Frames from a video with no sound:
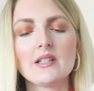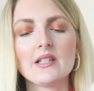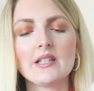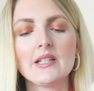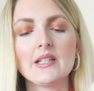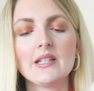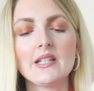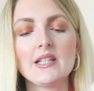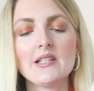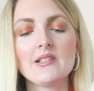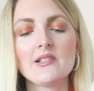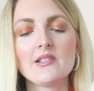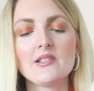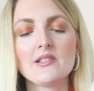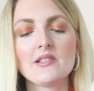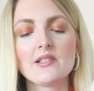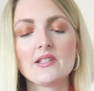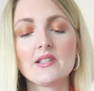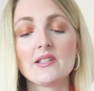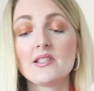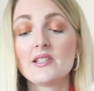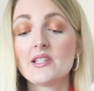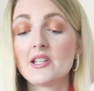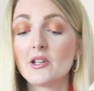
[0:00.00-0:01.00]
Uh, this
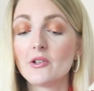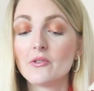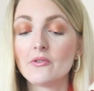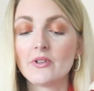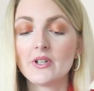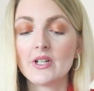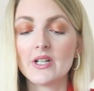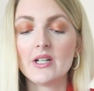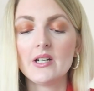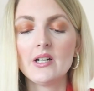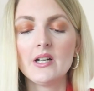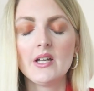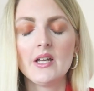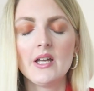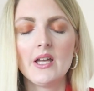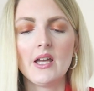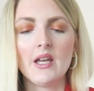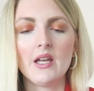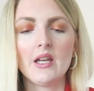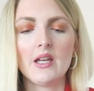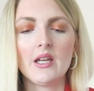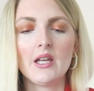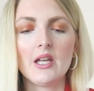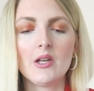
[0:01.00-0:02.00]
is silver
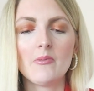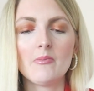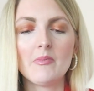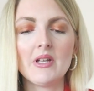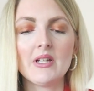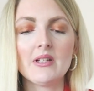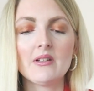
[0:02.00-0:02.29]
and um,